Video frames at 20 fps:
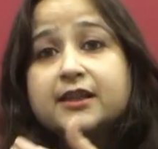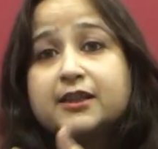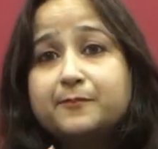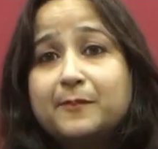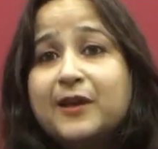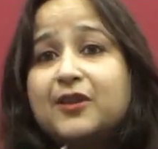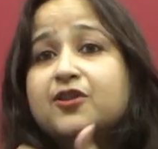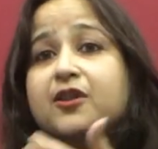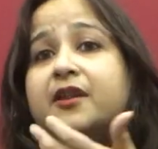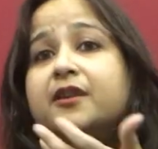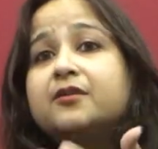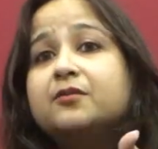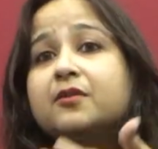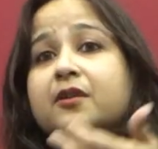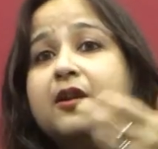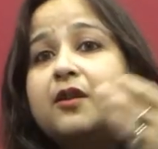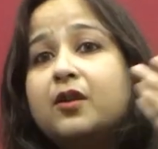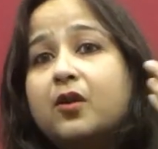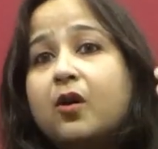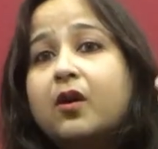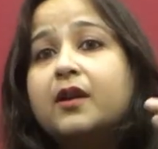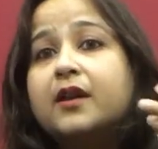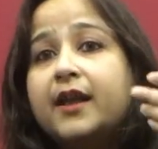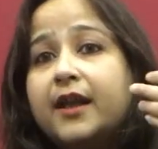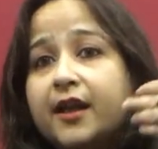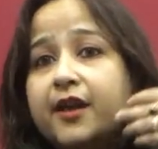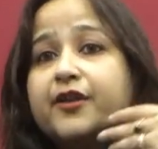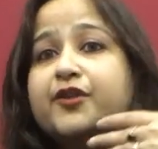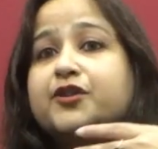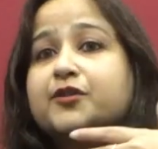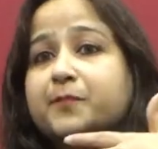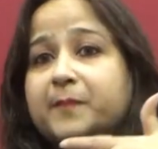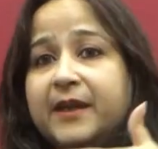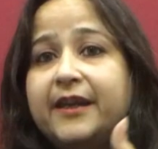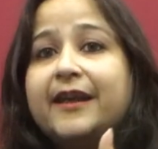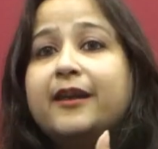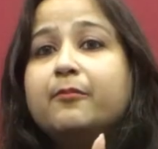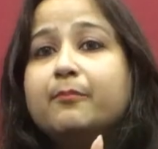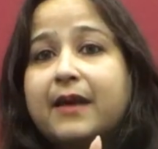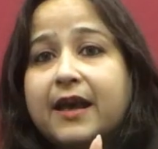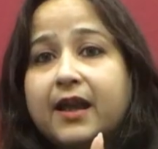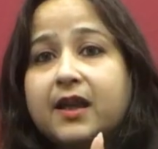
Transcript: especially to the non-English speaking